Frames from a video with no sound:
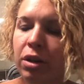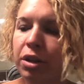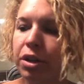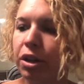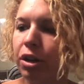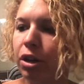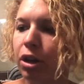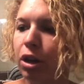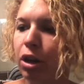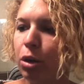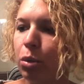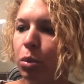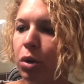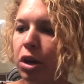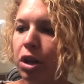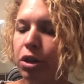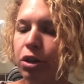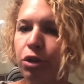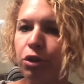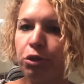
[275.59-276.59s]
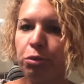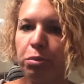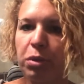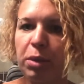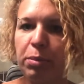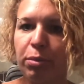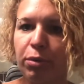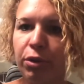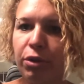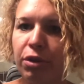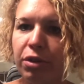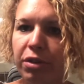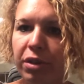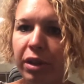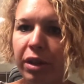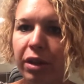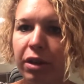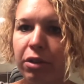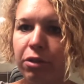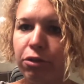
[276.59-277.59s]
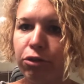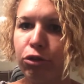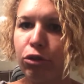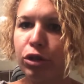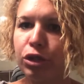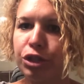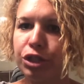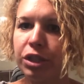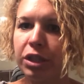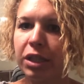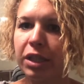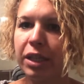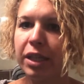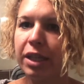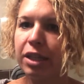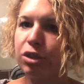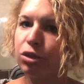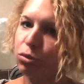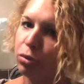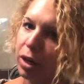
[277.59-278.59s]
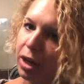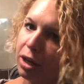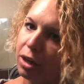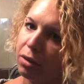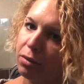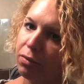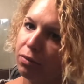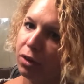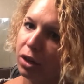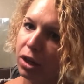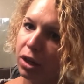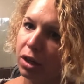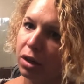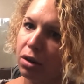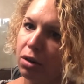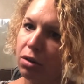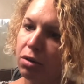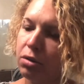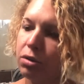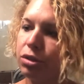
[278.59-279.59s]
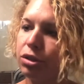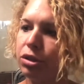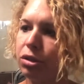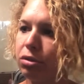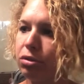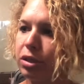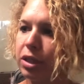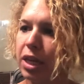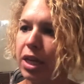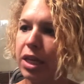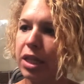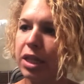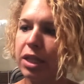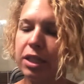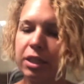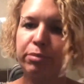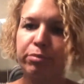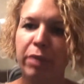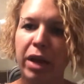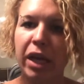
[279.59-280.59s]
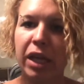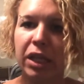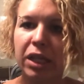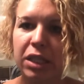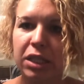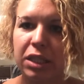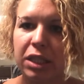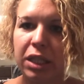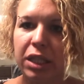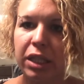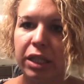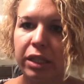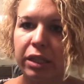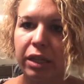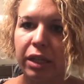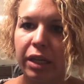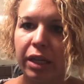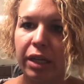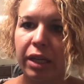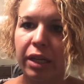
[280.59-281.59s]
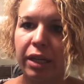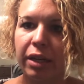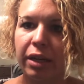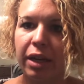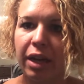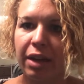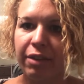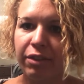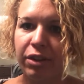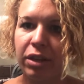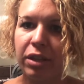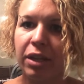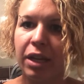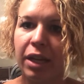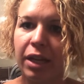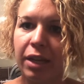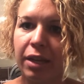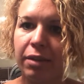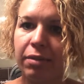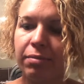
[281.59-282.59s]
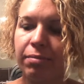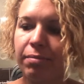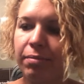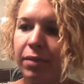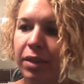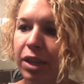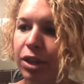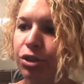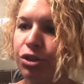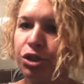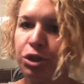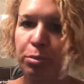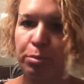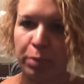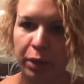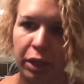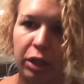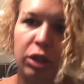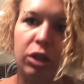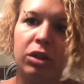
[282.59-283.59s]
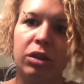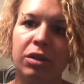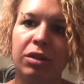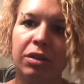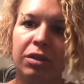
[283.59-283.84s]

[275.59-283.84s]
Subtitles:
You're one of those people that unfortunately gets random vertigo, so take this meclizine and have a good day. Here's your bill.